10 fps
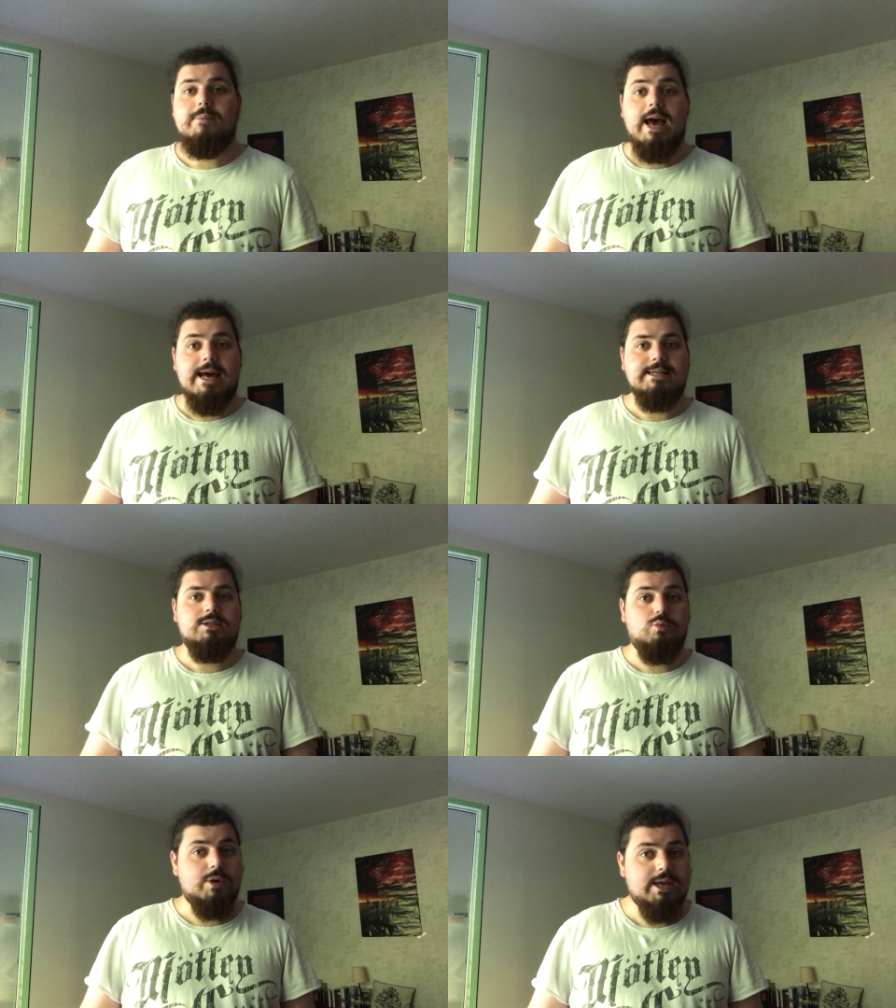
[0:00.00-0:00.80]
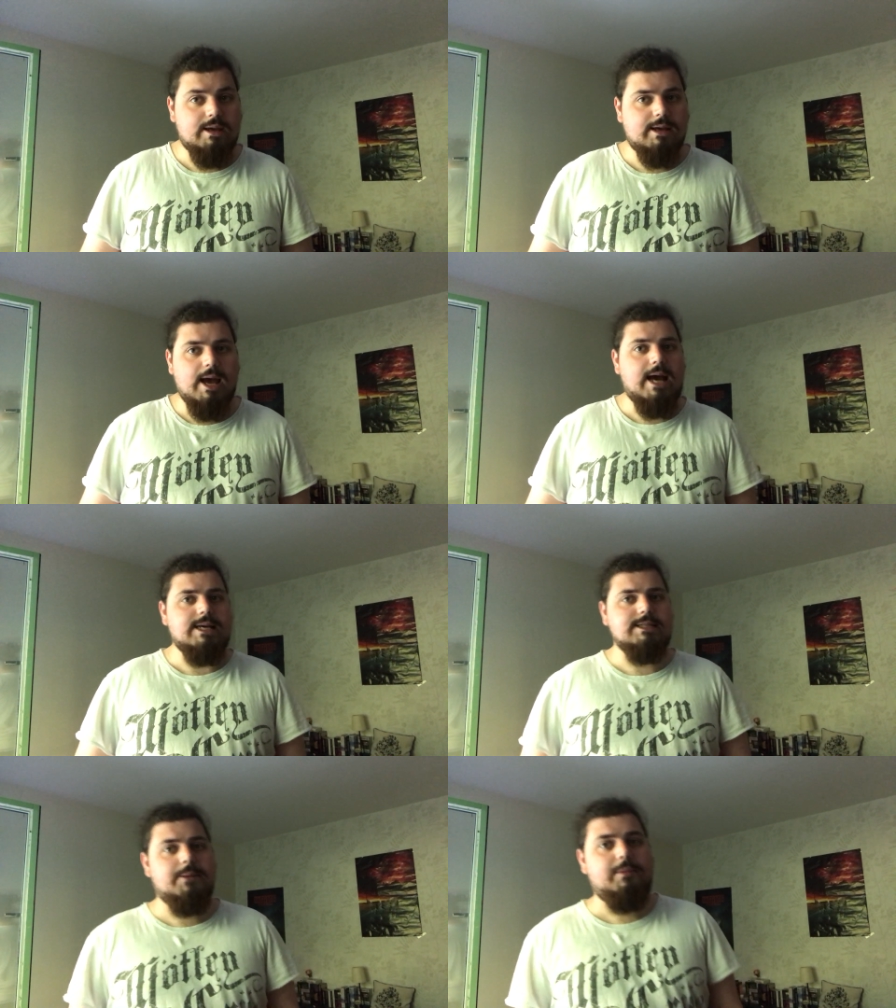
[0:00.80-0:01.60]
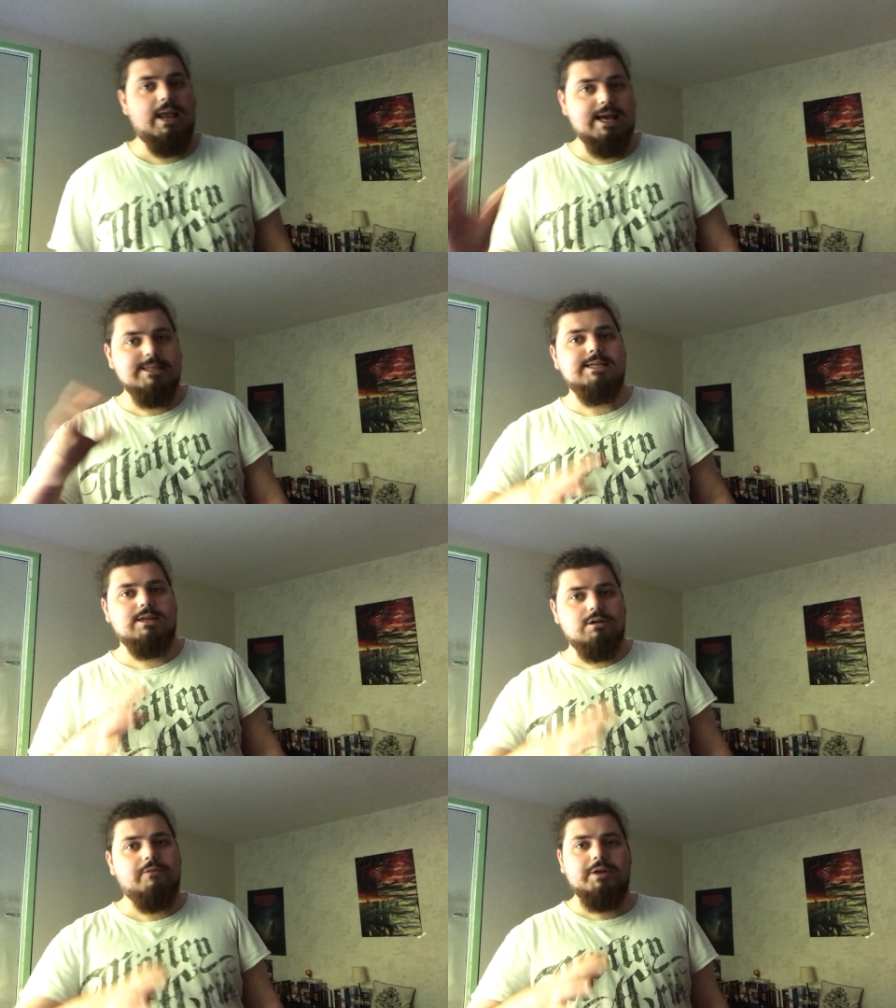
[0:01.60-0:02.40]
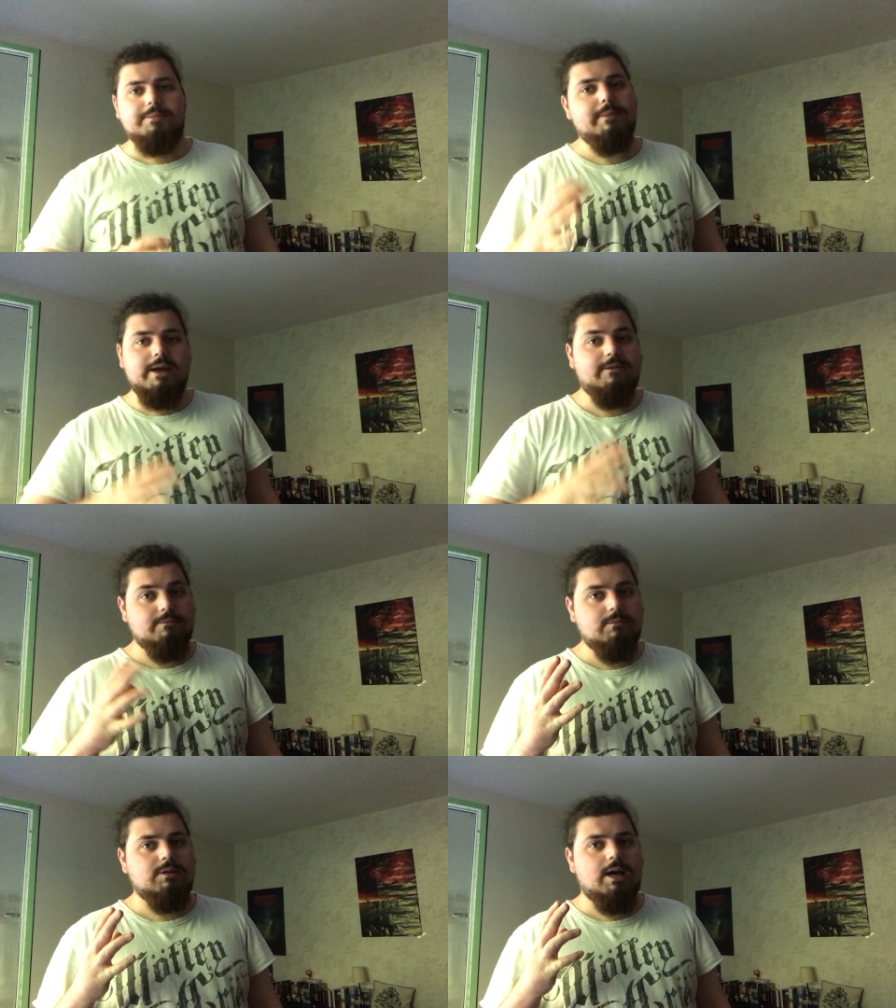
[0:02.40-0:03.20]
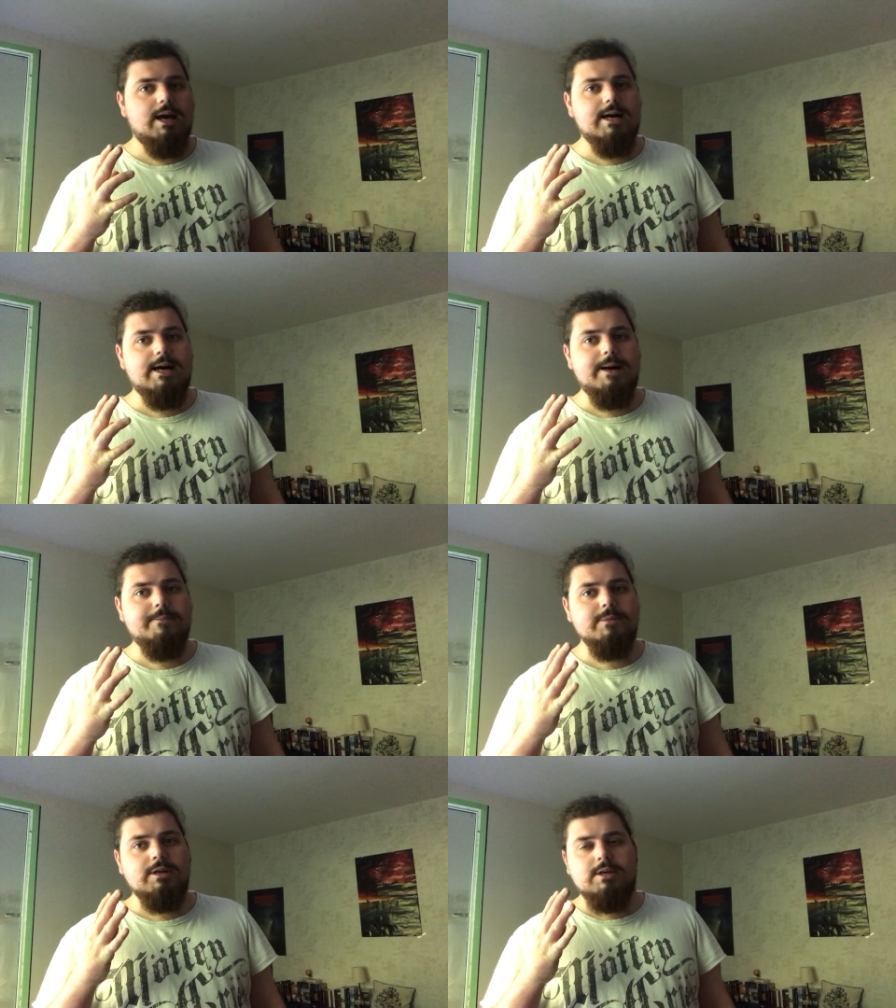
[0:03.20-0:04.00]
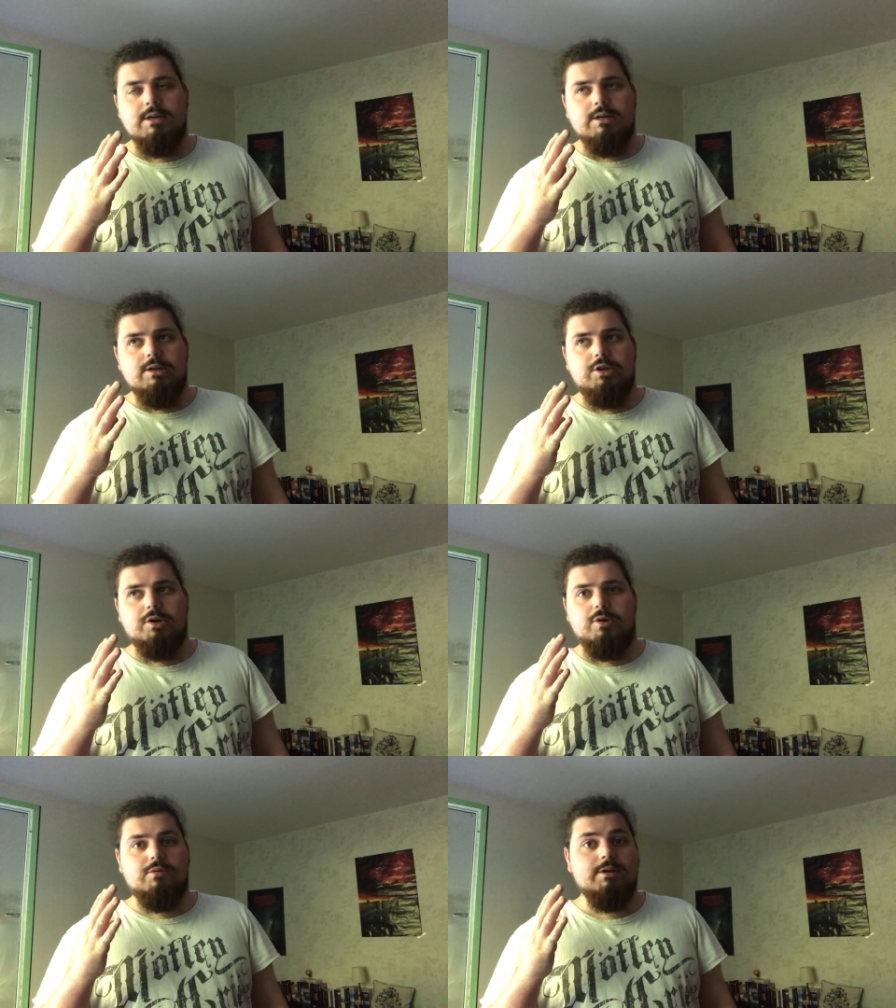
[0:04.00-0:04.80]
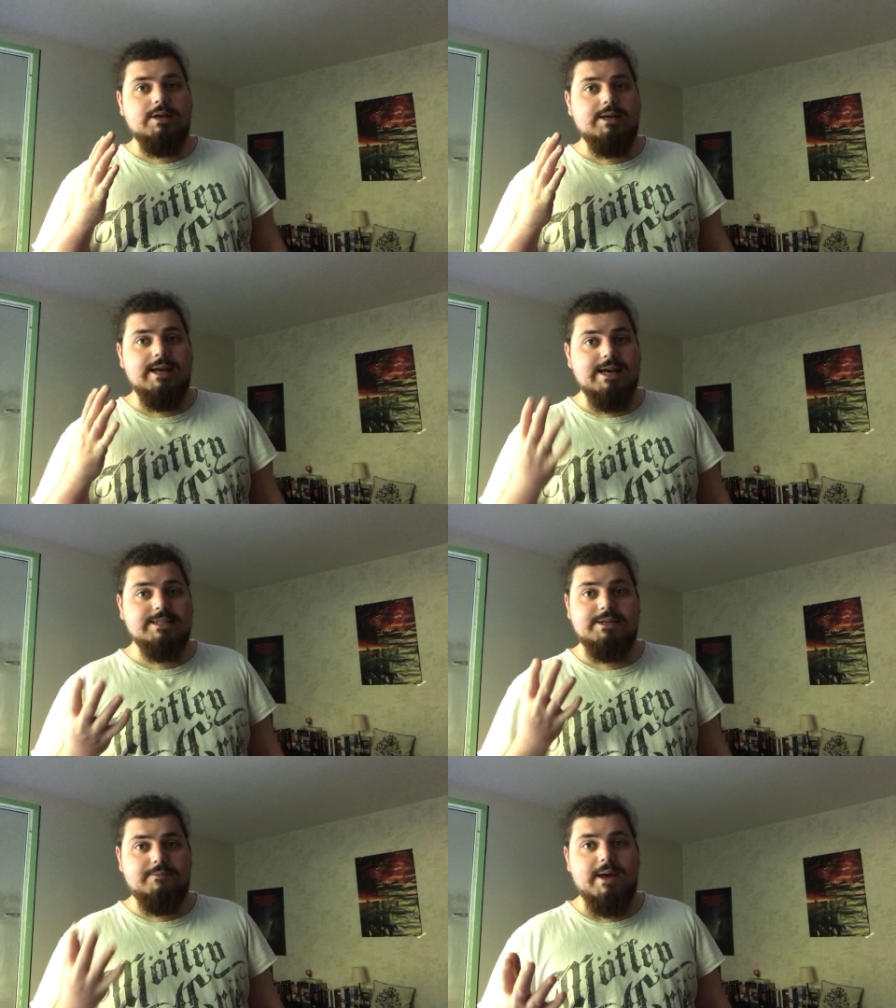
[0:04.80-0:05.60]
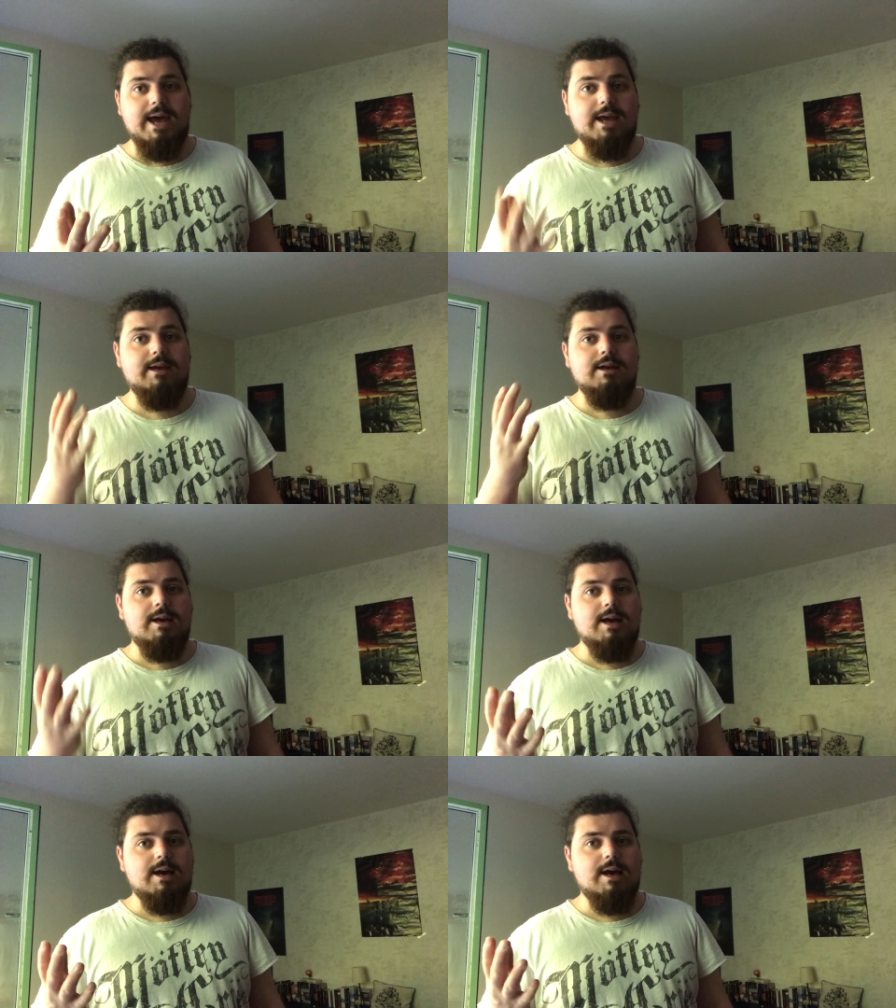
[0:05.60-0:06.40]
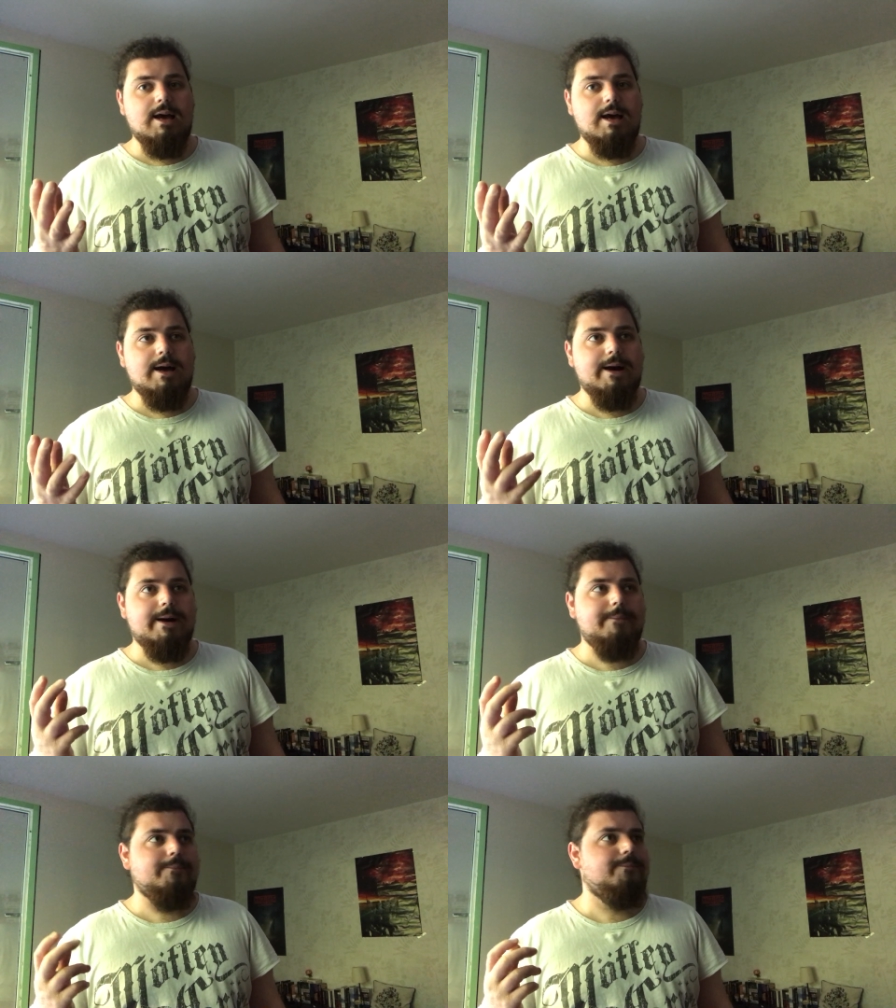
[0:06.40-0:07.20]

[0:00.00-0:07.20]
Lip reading: as weak as the placing of it may, um, you know, as it may uh,